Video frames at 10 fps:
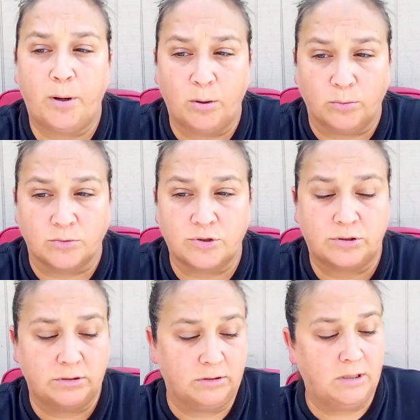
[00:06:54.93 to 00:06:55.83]
post.
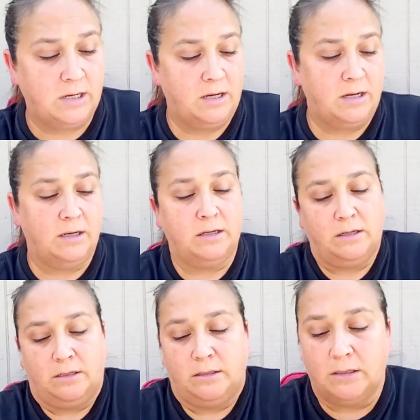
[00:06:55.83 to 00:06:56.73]

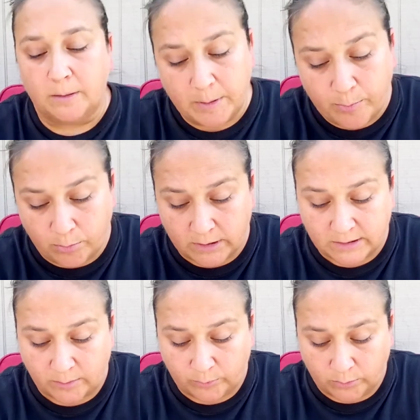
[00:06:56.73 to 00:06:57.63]
Let me pull
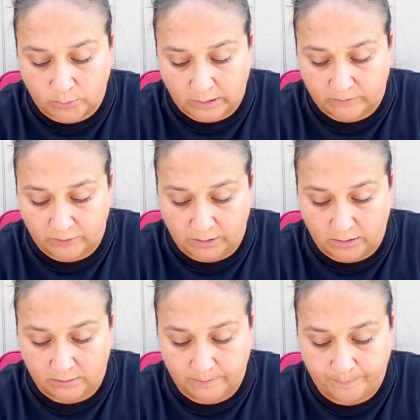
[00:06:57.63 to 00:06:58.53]
this up real quick for
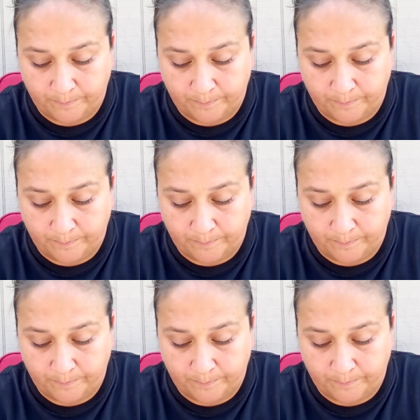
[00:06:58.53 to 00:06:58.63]
y'all.